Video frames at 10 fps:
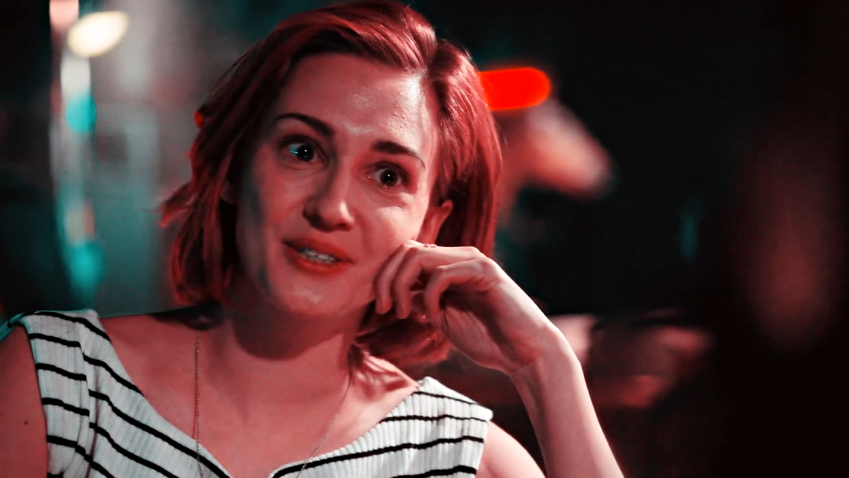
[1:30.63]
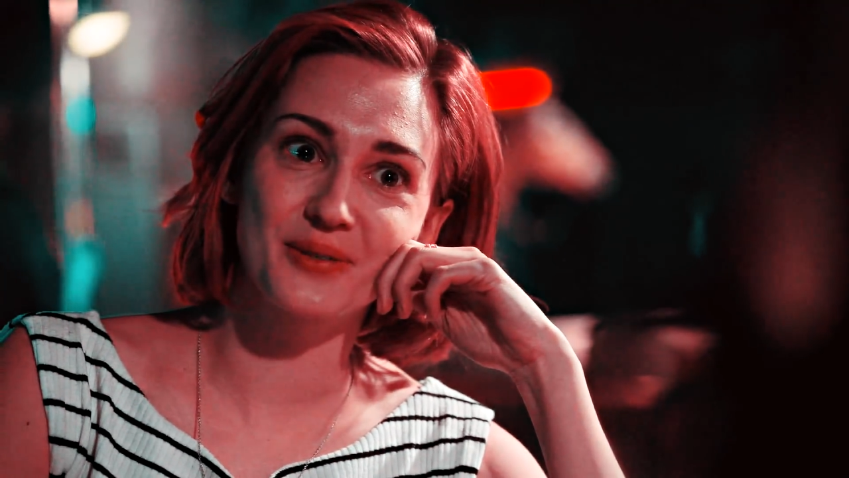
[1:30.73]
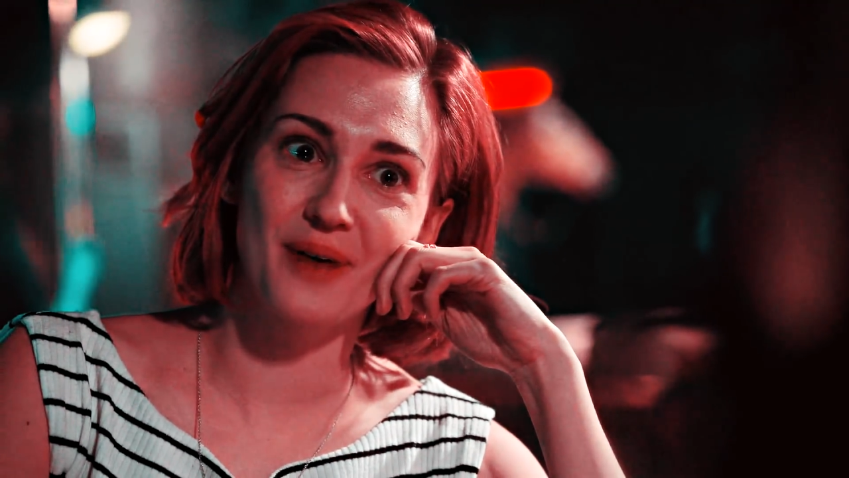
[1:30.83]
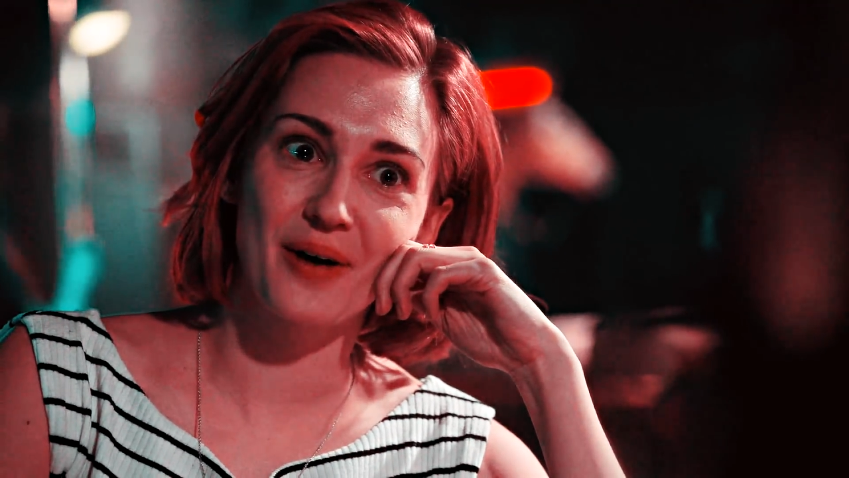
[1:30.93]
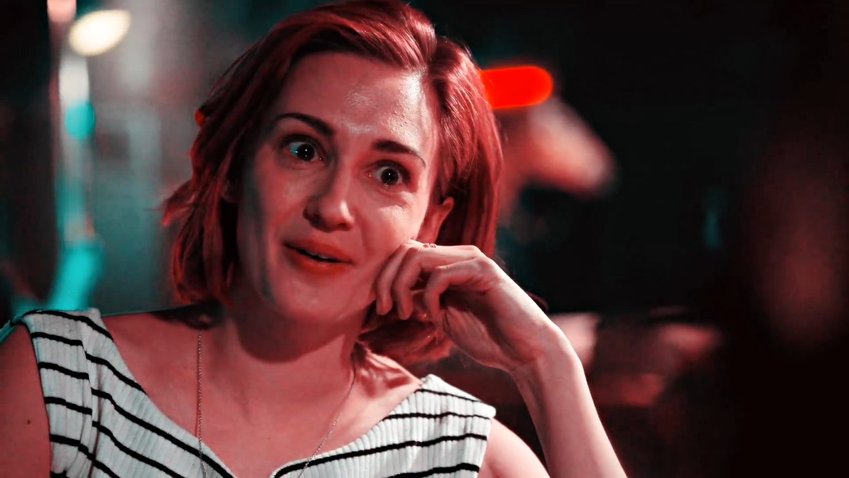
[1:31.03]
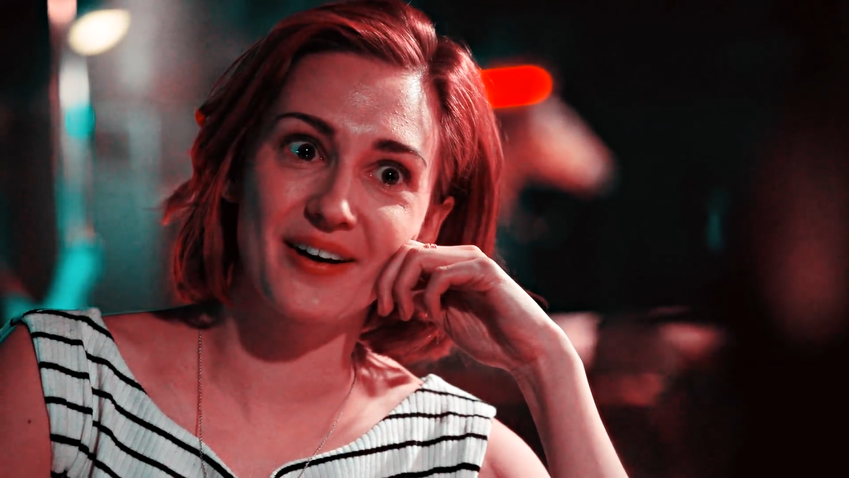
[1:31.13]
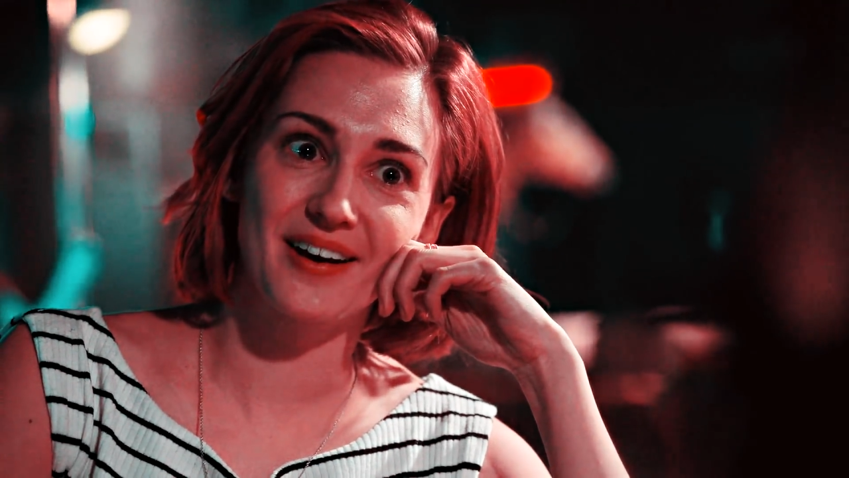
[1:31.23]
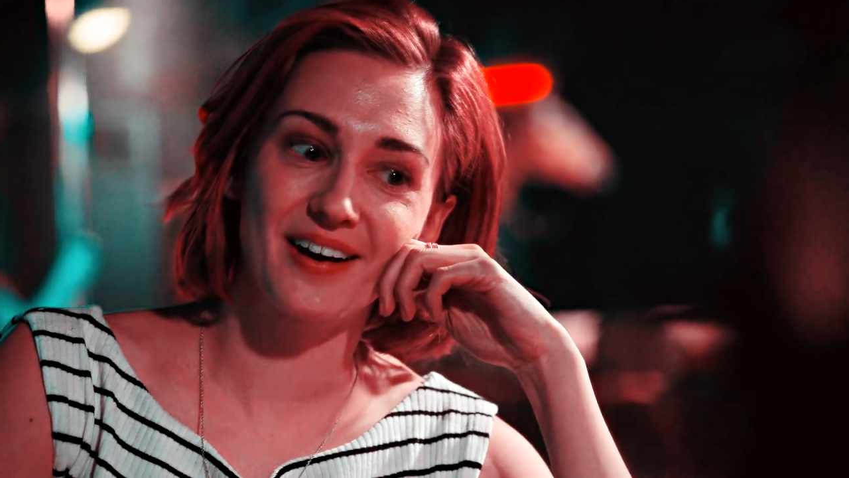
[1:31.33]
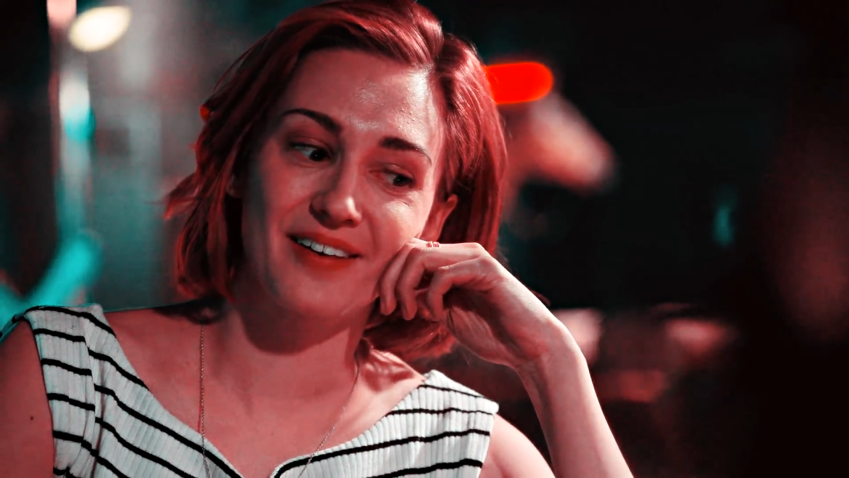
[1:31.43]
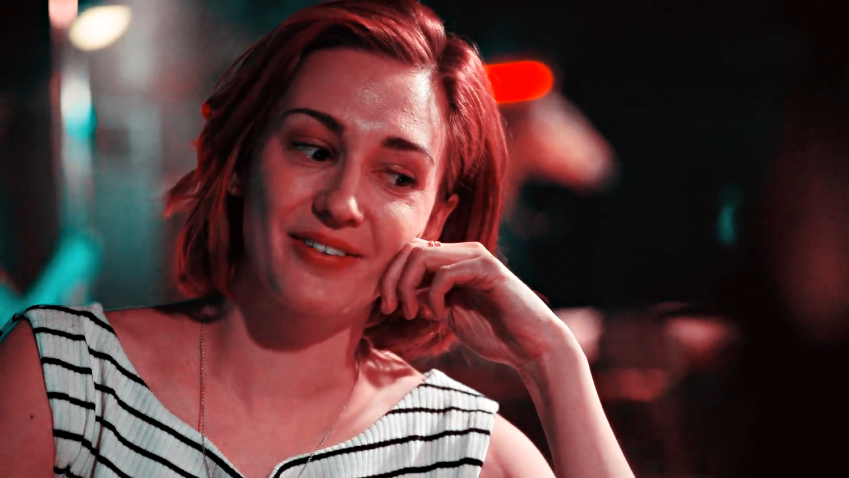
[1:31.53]
is why we're gonna
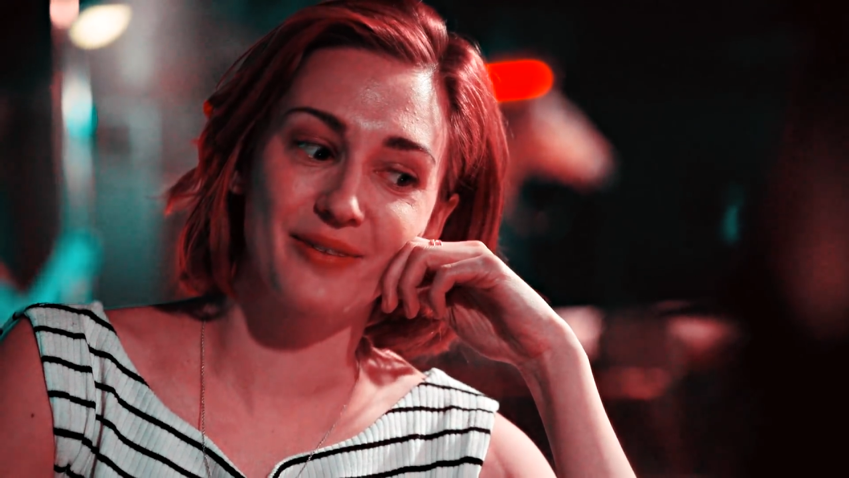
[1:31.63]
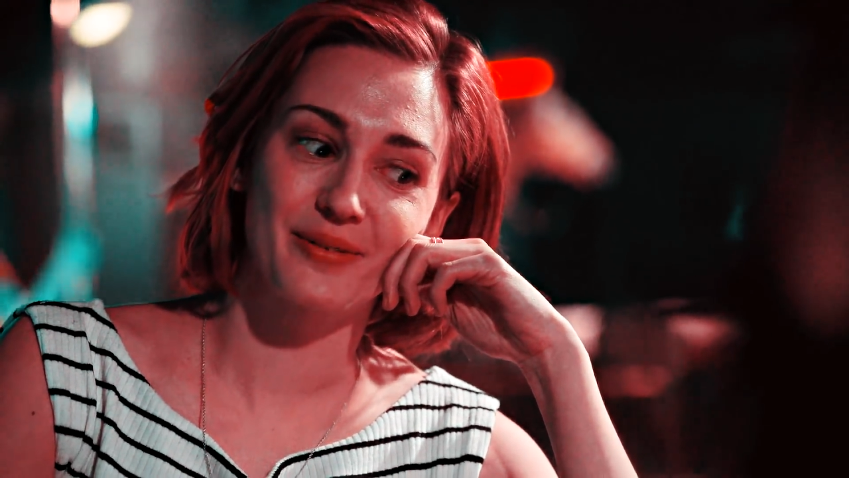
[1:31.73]
need a few